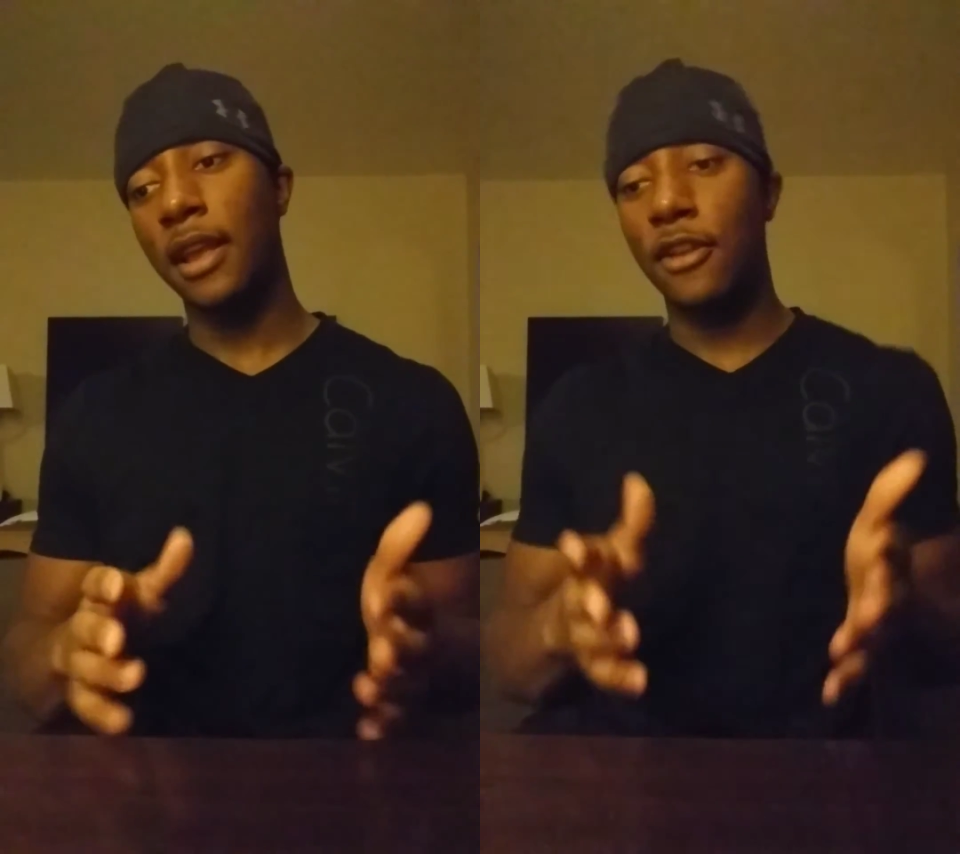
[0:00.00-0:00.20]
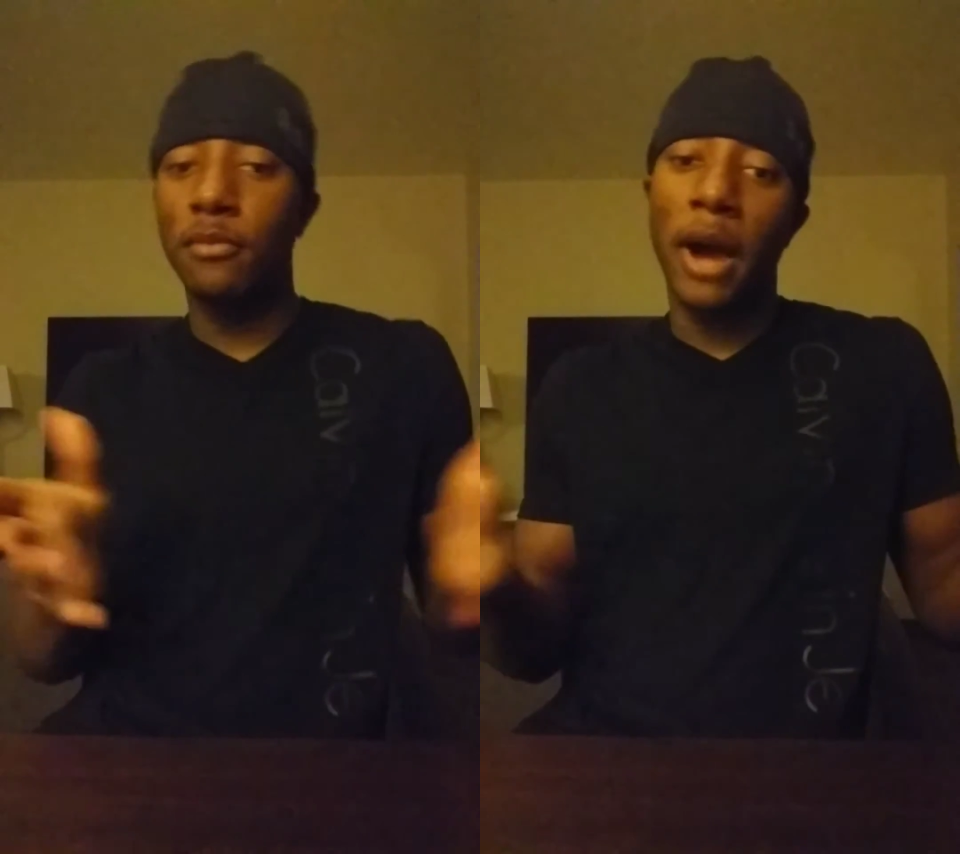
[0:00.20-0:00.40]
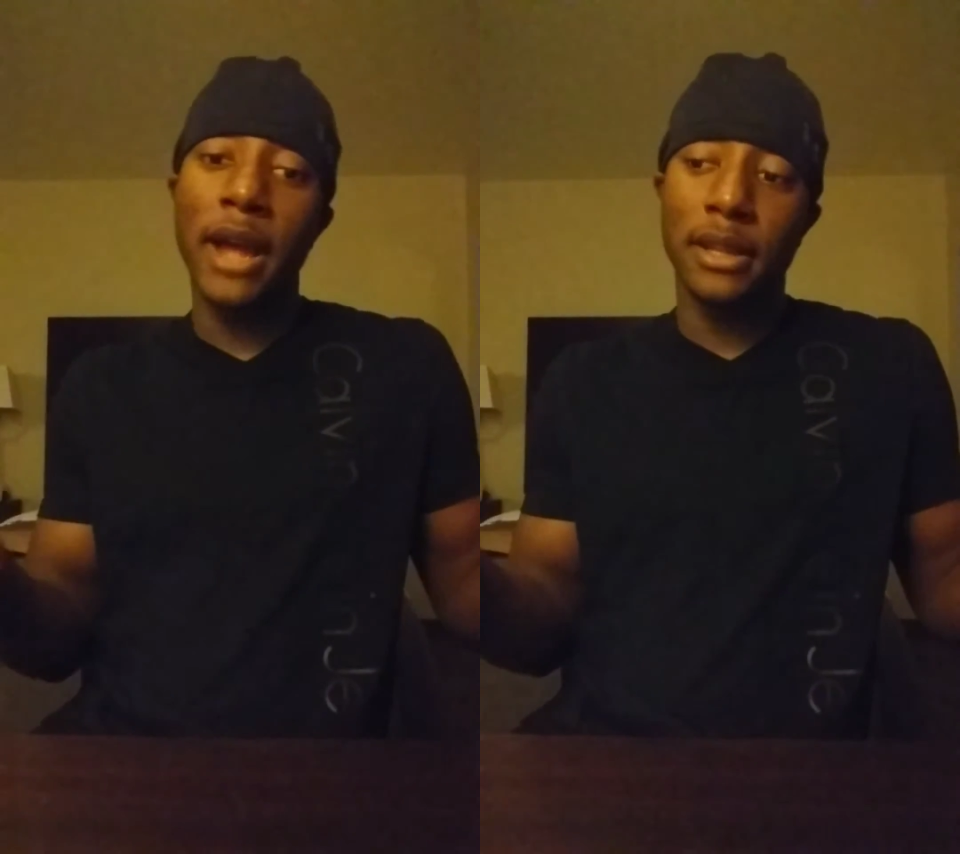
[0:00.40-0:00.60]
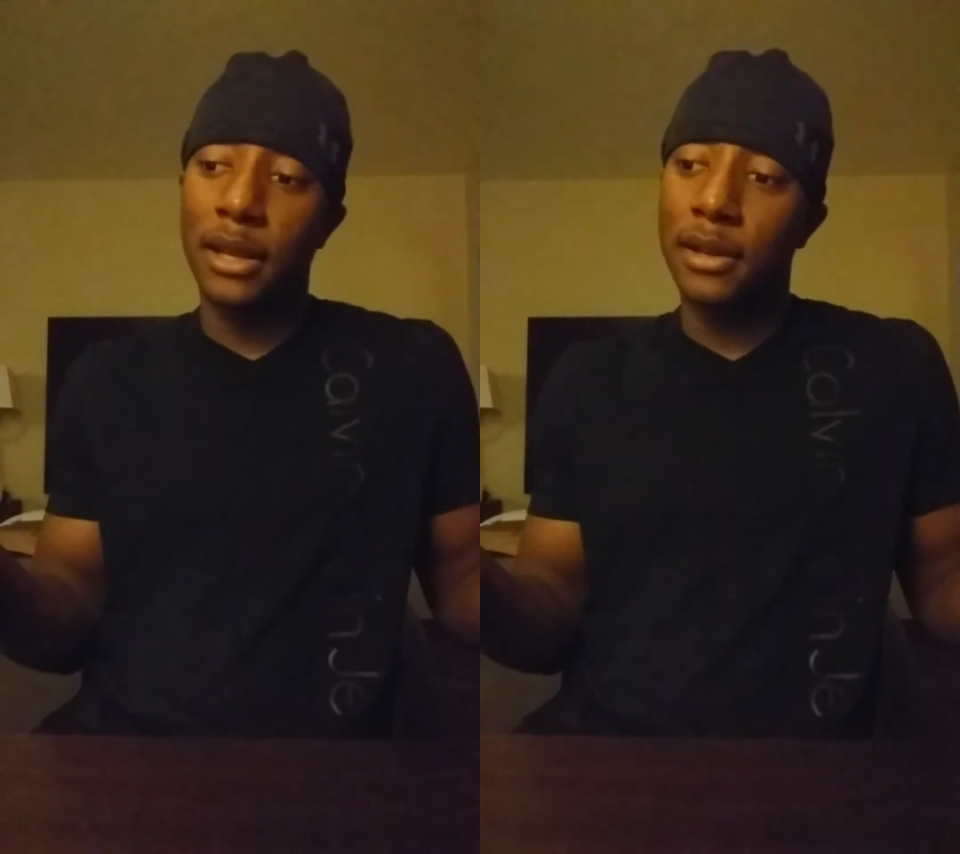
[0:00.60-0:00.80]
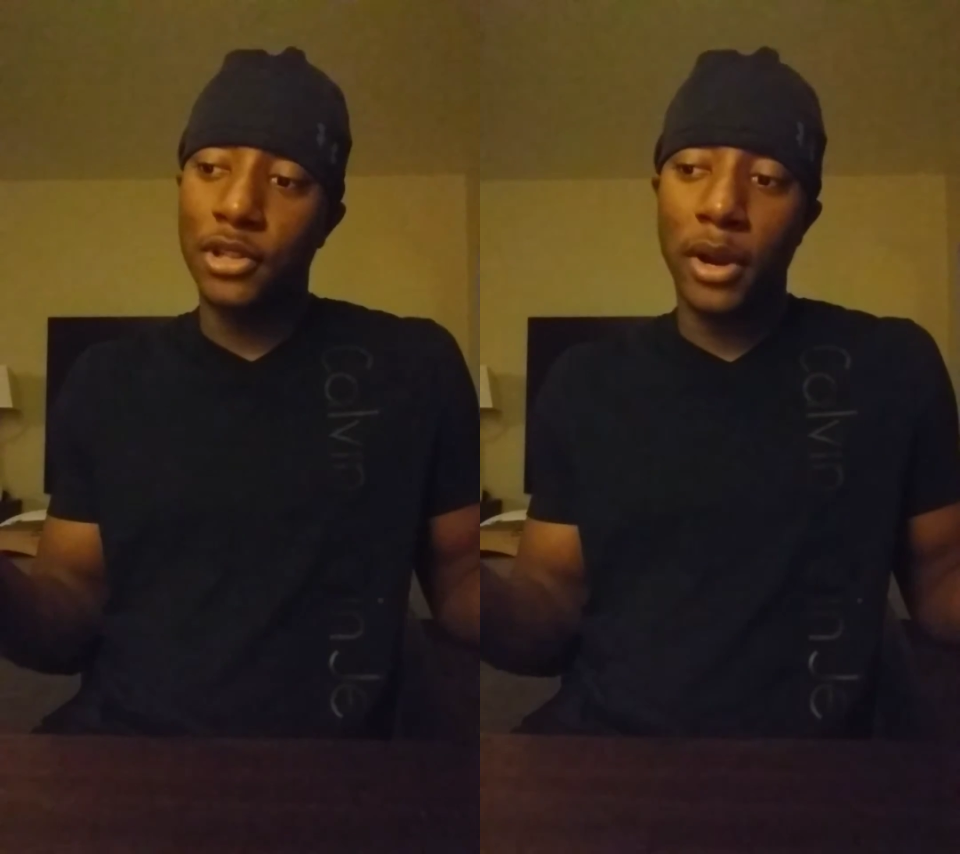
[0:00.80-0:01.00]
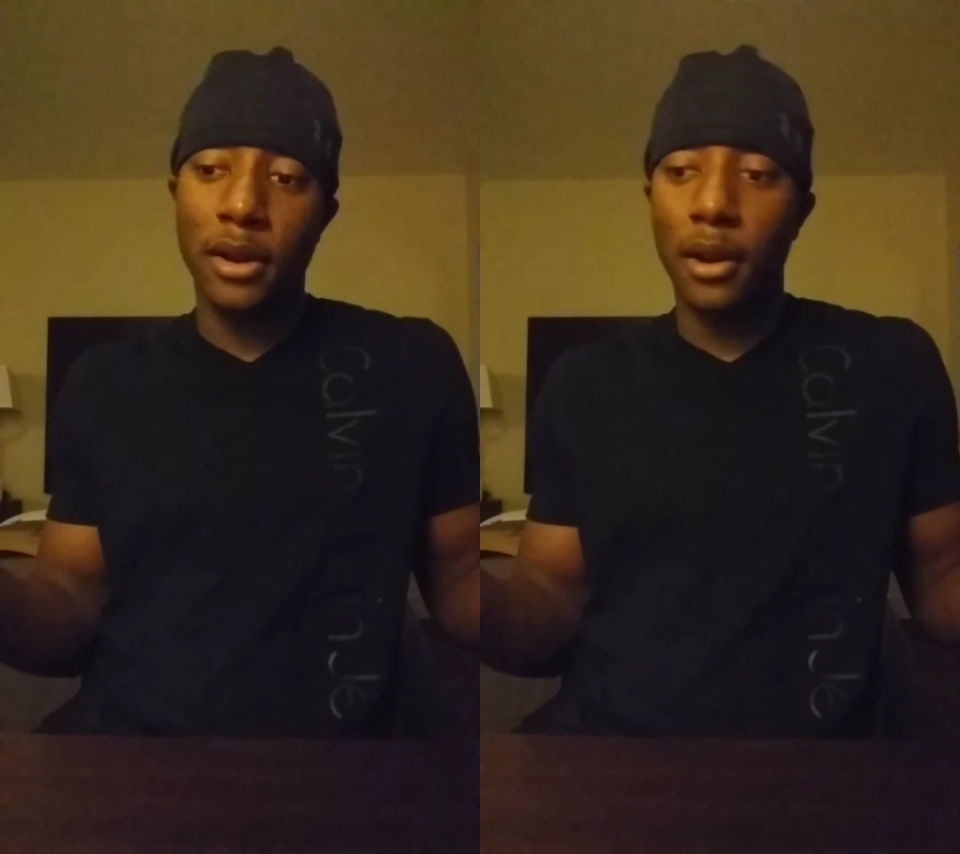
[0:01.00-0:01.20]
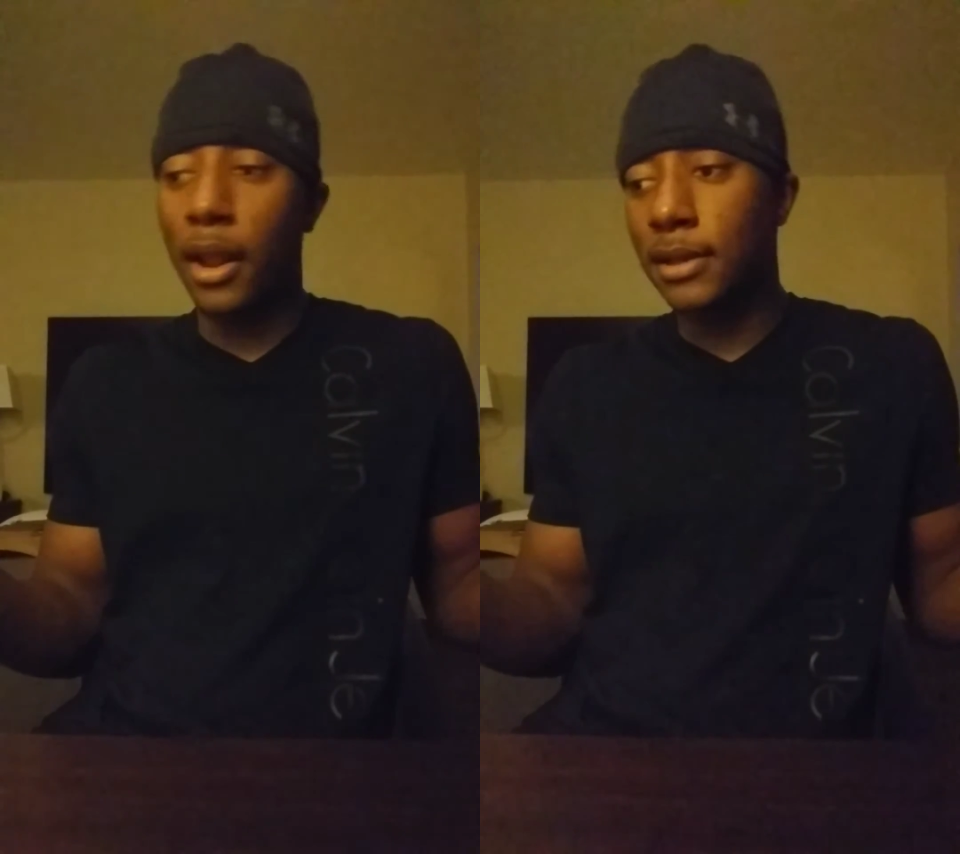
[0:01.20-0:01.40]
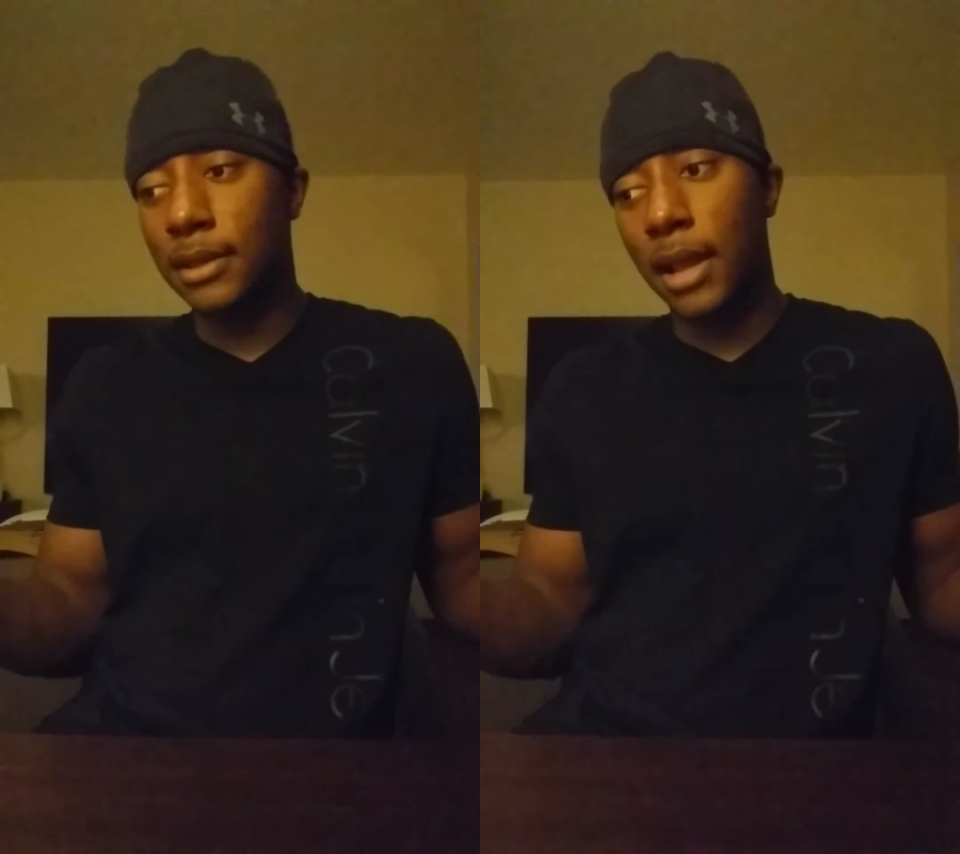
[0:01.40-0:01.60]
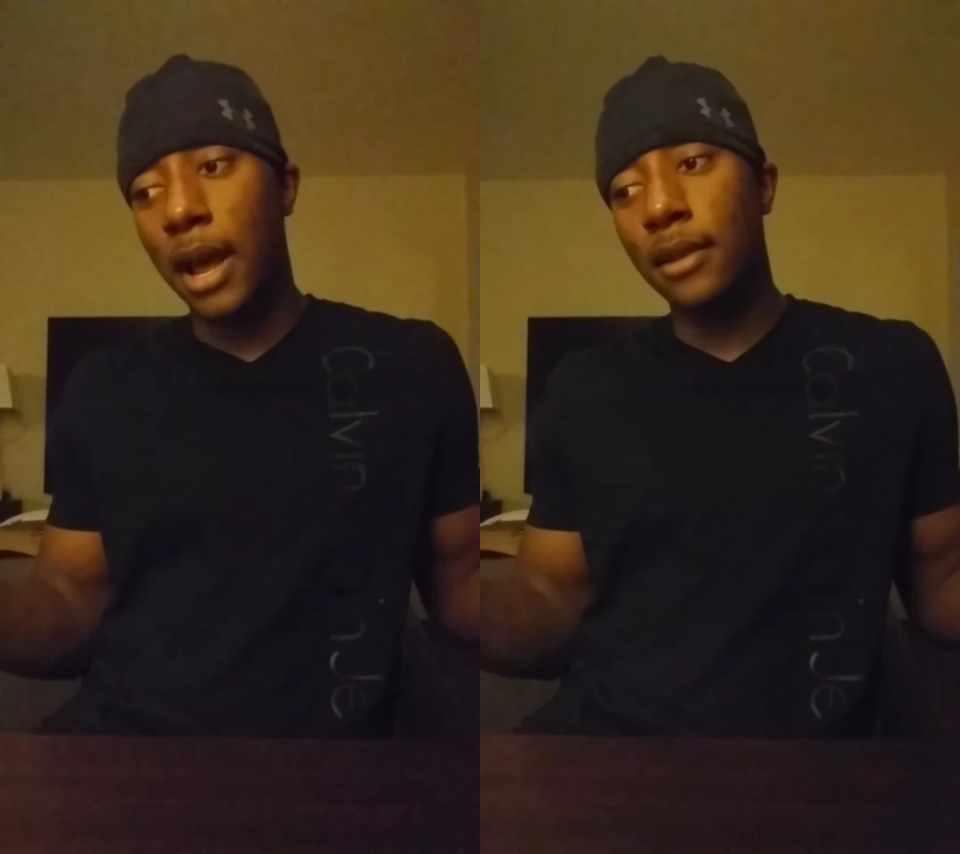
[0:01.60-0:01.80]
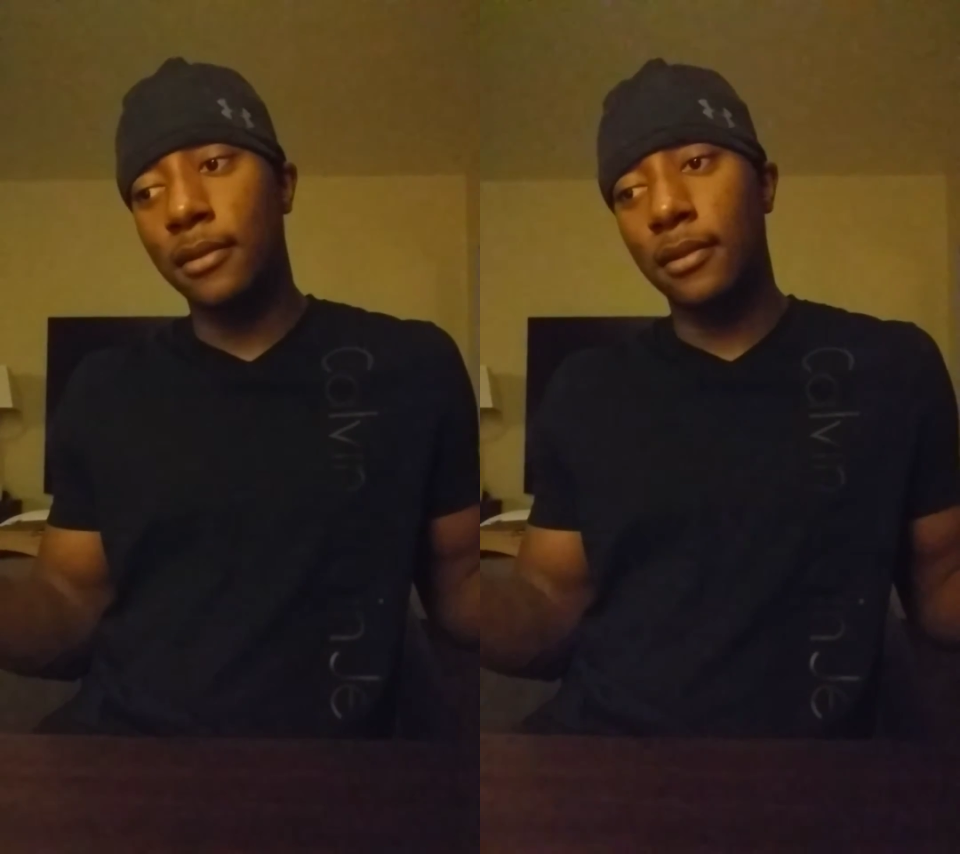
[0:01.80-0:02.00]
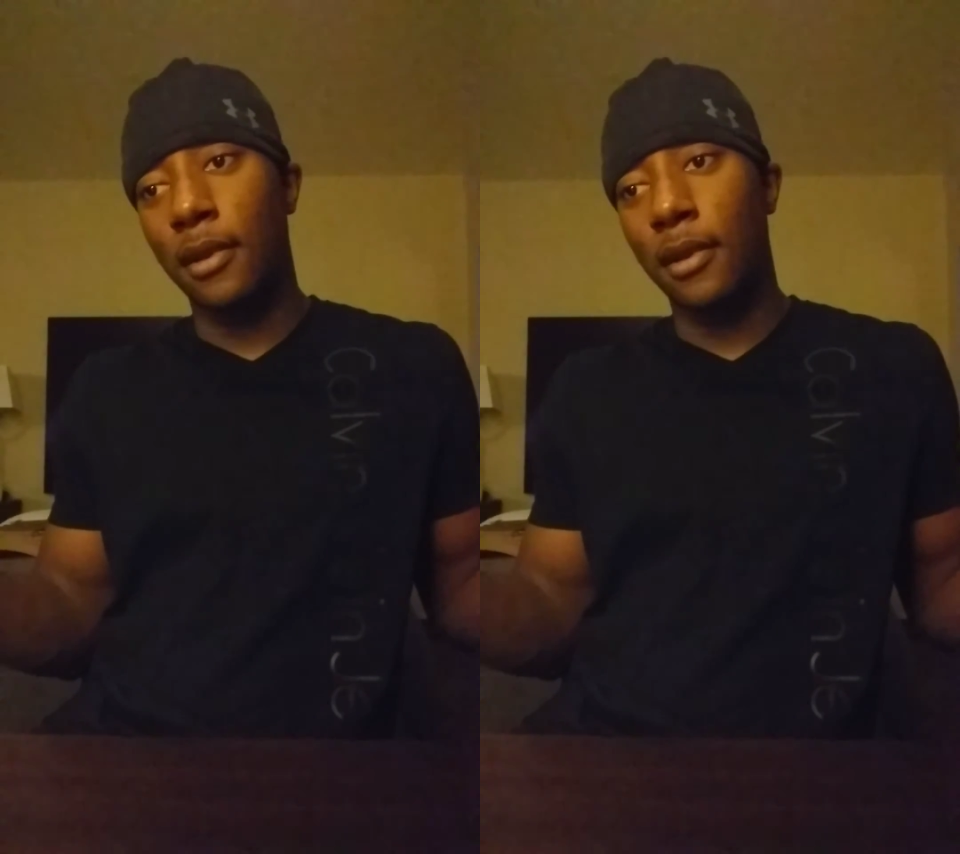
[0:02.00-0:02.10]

and you might get a trainer that's not